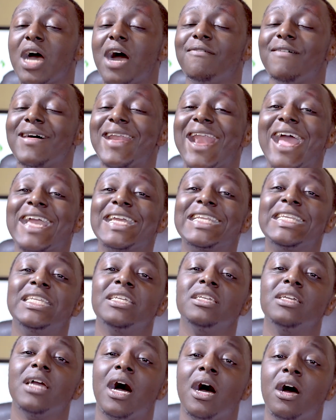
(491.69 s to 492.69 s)
have an
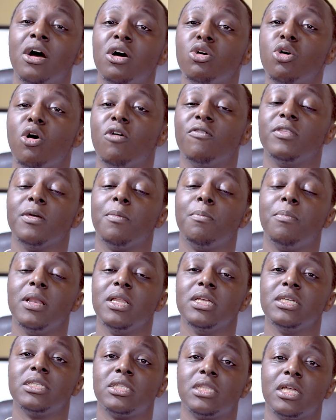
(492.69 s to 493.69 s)
idea of the
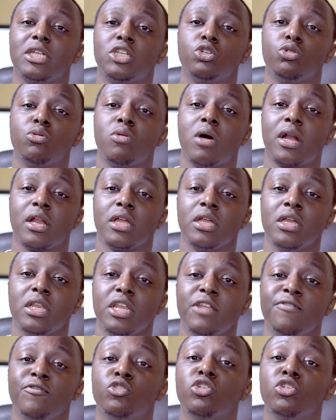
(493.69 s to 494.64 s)
place that you are in.